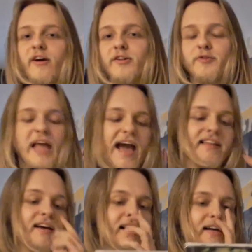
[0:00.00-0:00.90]
You know, it
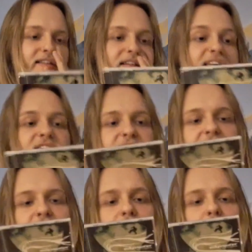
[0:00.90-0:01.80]
had the lead
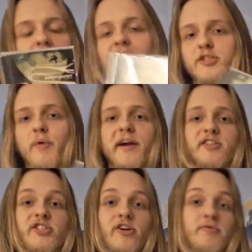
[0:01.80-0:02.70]
single, Eyes Wired
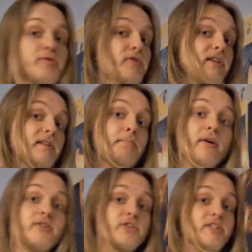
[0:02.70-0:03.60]
Shut, which was on the
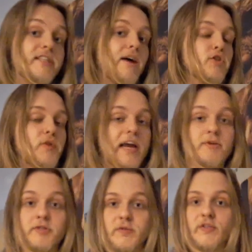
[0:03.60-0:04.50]
Punisher soundtrack,
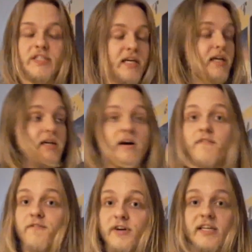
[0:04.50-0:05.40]
which was a
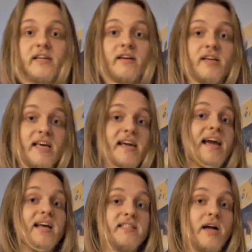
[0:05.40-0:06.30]
freaking
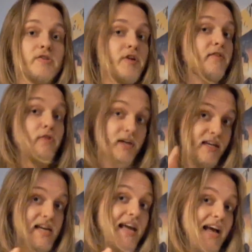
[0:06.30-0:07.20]
kick-ass soundtrack for a
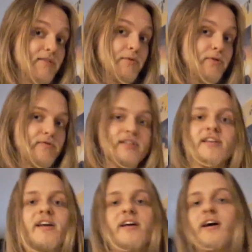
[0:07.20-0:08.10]
kick-ass movie.